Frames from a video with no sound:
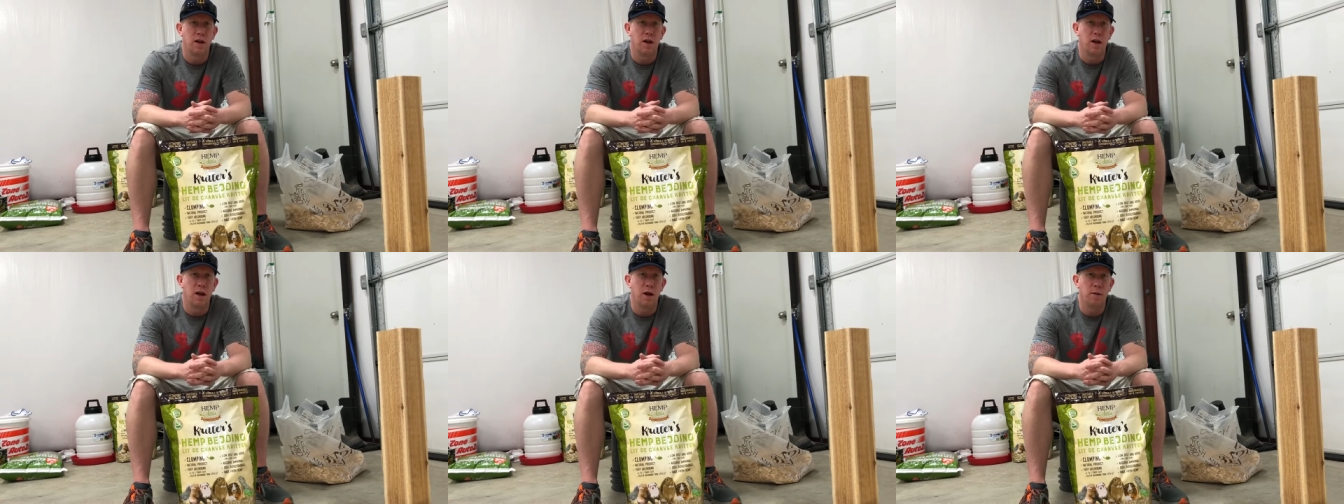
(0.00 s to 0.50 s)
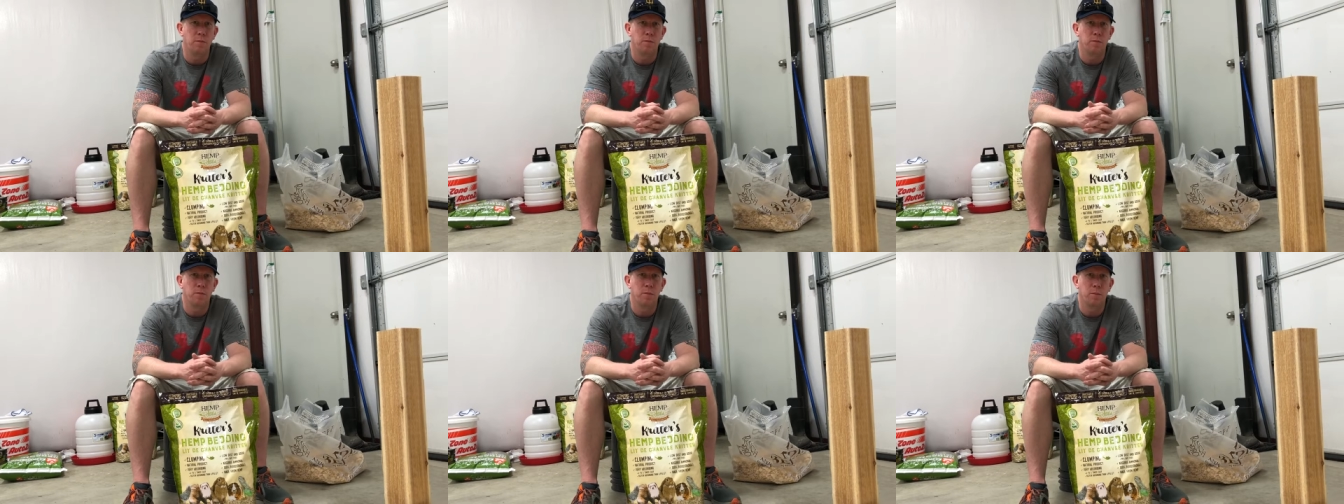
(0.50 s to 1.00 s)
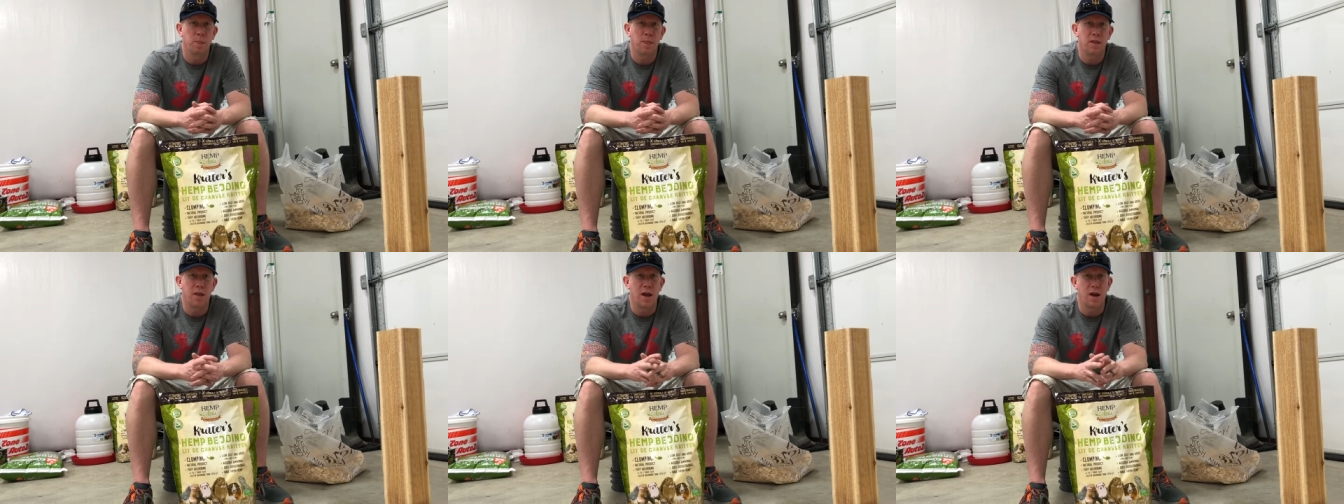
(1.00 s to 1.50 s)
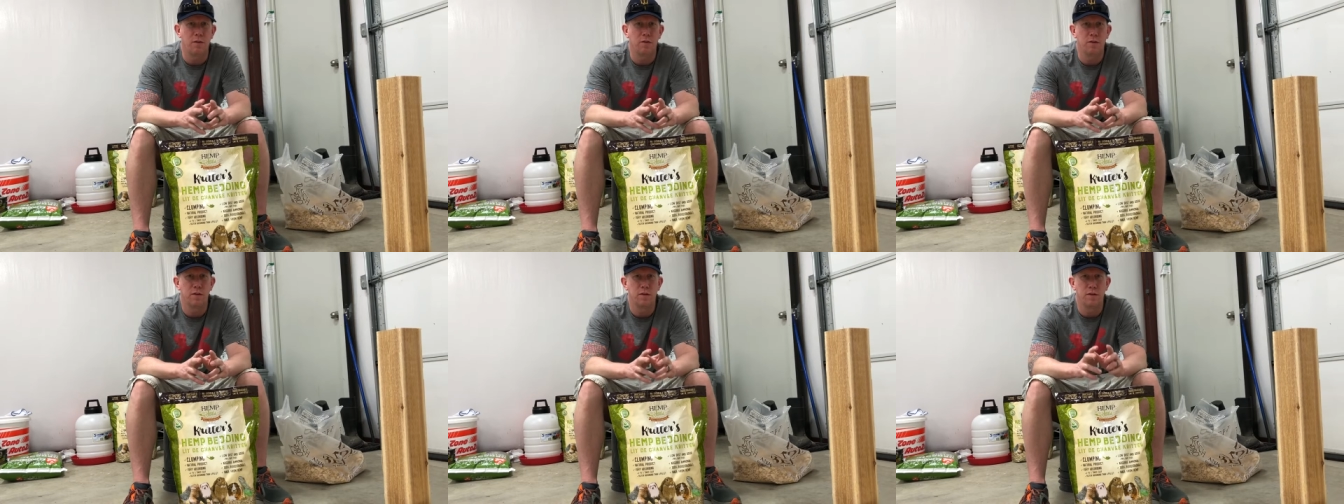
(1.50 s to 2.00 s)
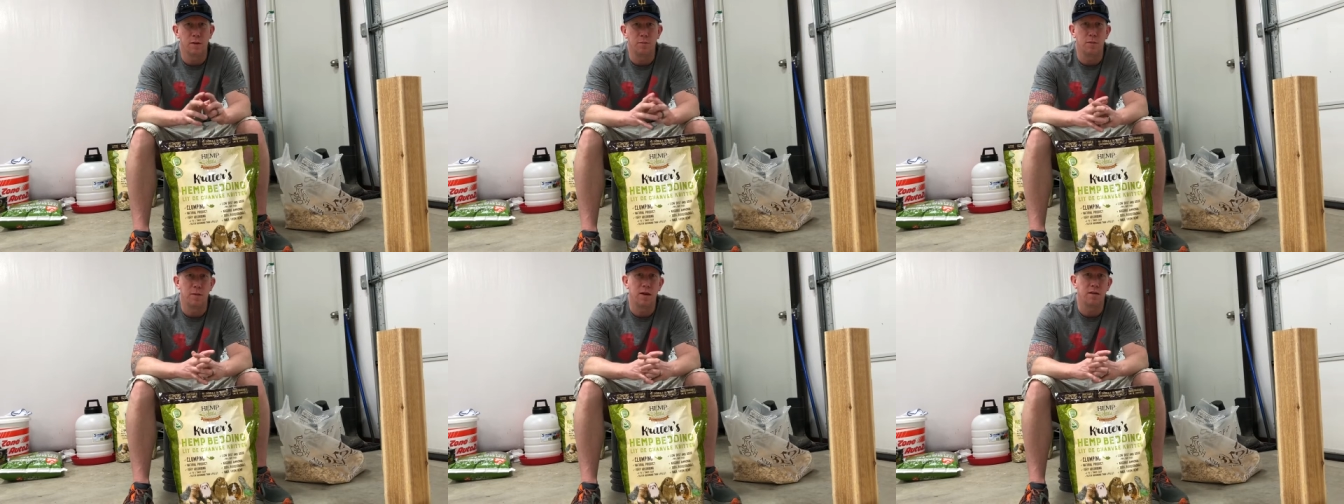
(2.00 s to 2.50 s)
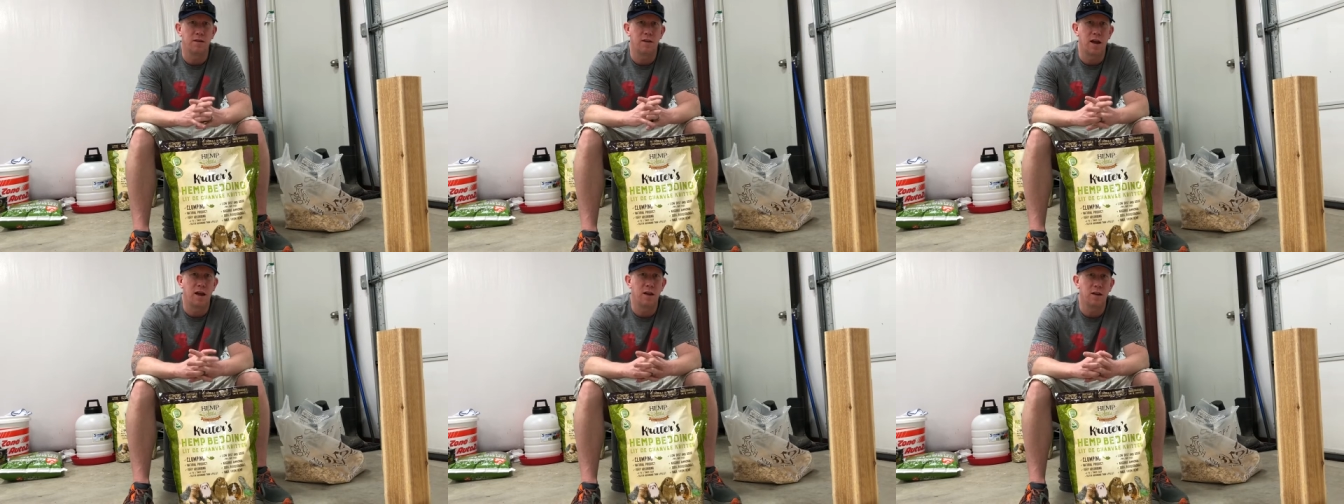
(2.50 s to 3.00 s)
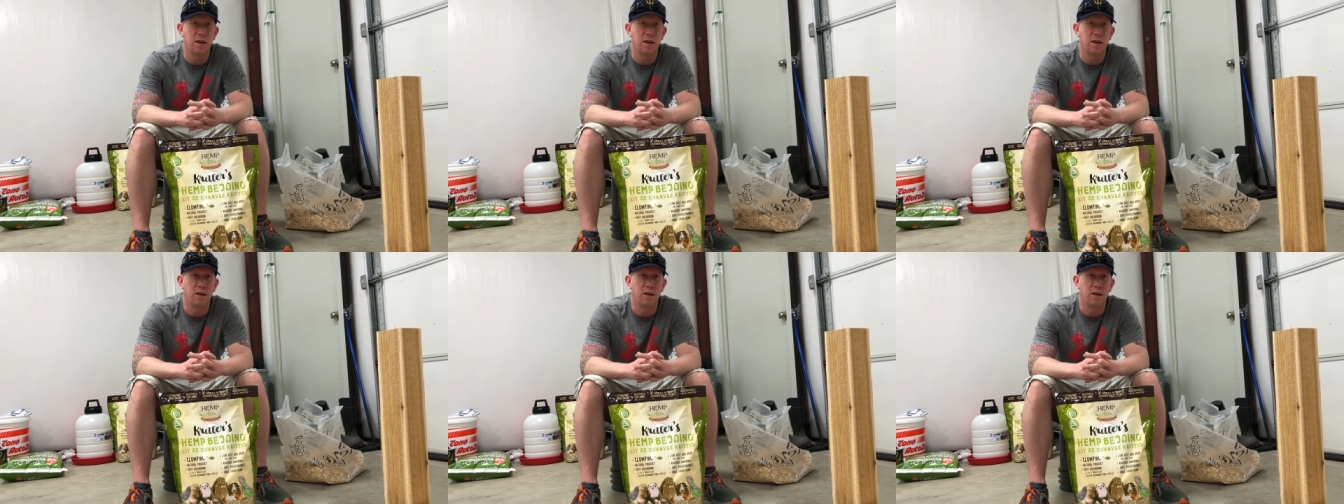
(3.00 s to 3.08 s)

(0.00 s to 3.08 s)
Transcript: Um, they have supplements that